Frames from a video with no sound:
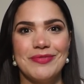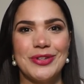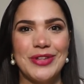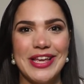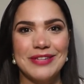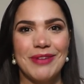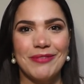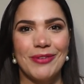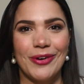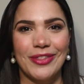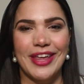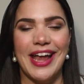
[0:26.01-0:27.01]
Today is my
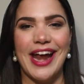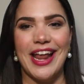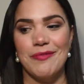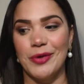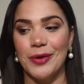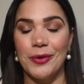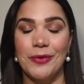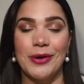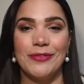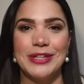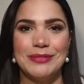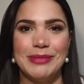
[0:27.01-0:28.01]
birthday and I'm going to wear one
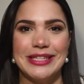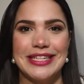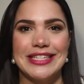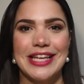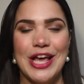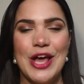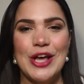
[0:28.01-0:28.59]
of these pieces.